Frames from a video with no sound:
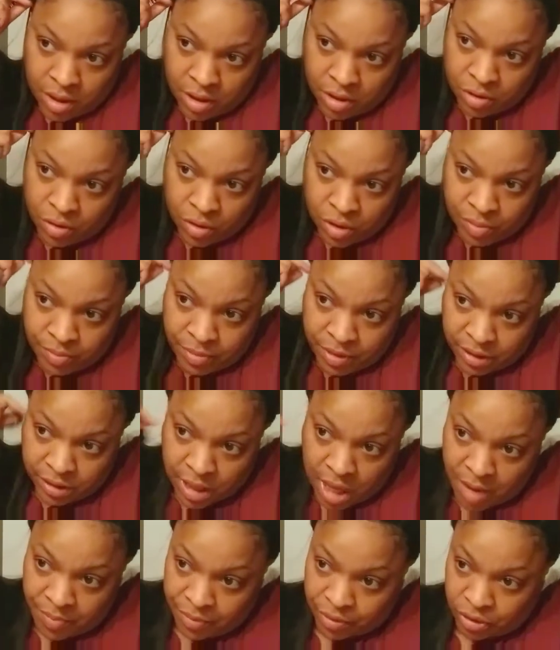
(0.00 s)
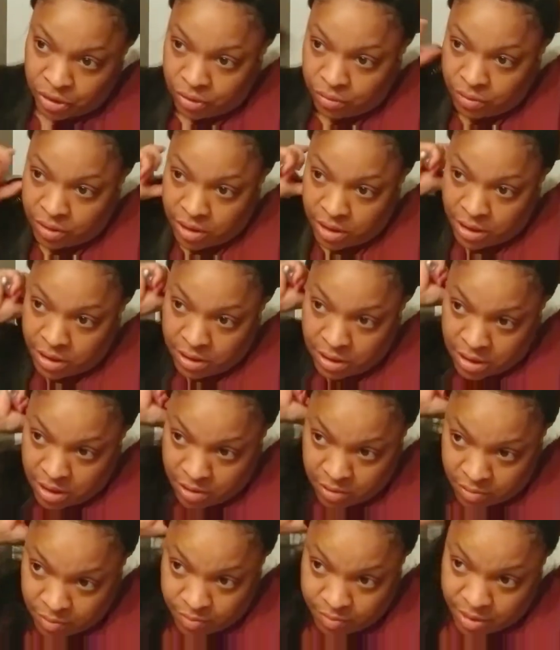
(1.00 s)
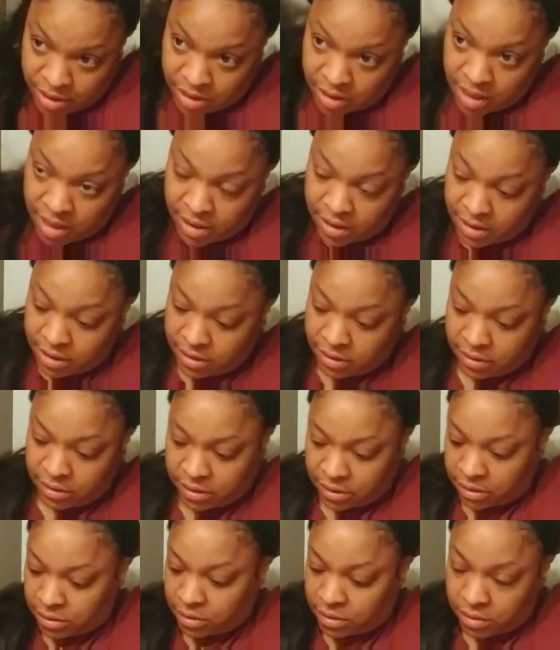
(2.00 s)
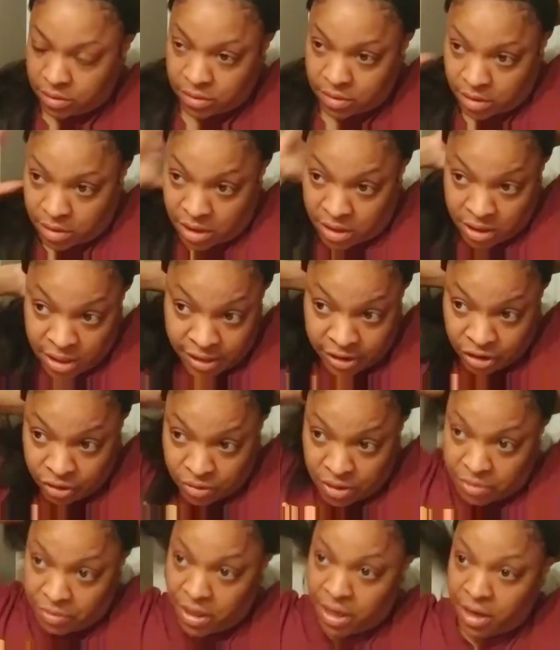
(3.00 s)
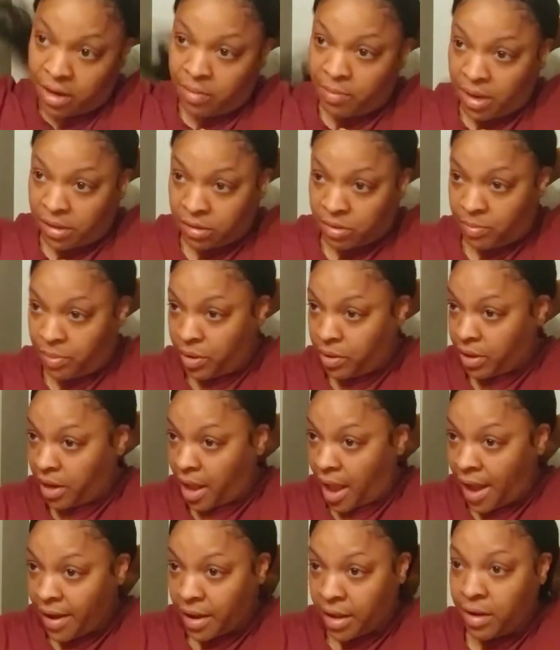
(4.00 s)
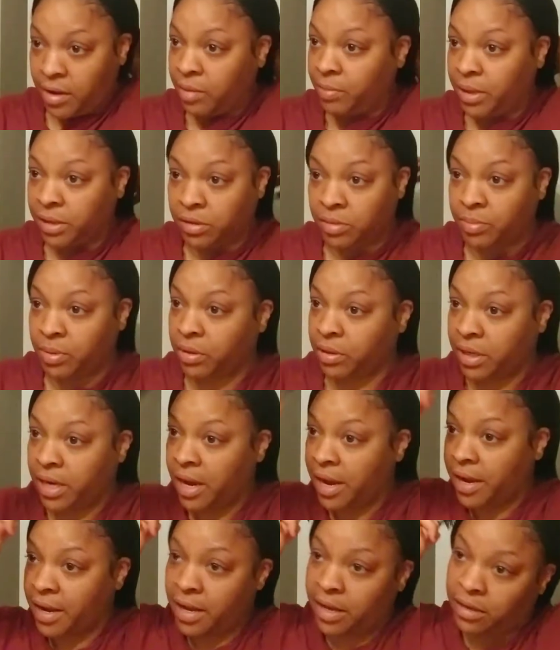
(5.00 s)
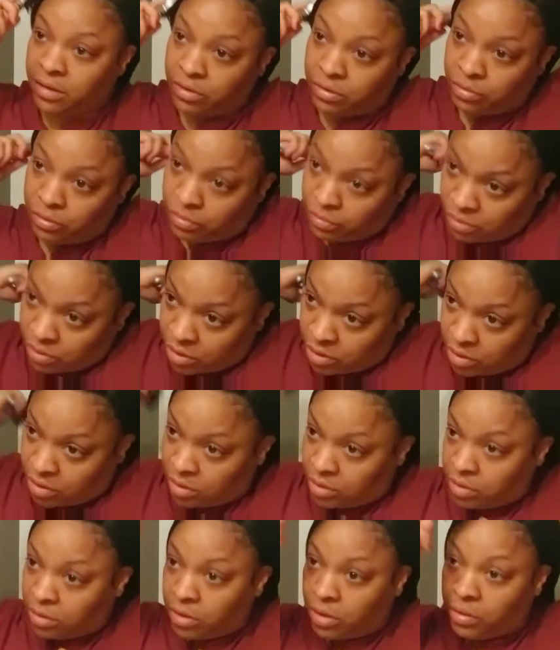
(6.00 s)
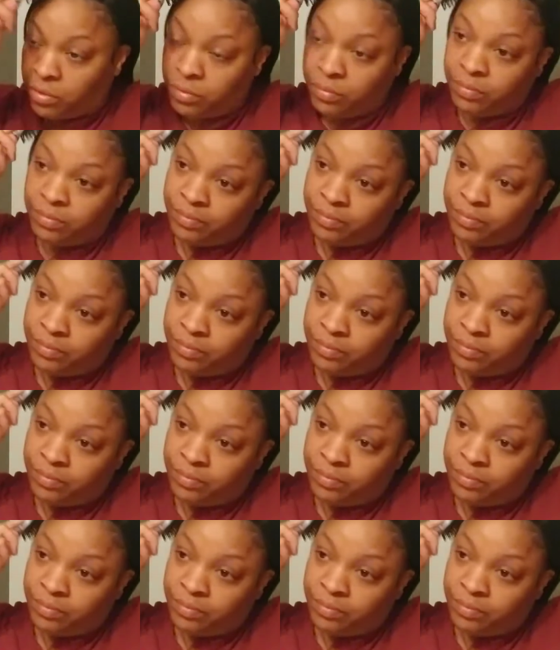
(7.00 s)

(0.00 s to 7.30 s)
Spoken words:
you're going to miss the opportunity, because unless you don't care about the bulking. I care about the bulking. I can't do no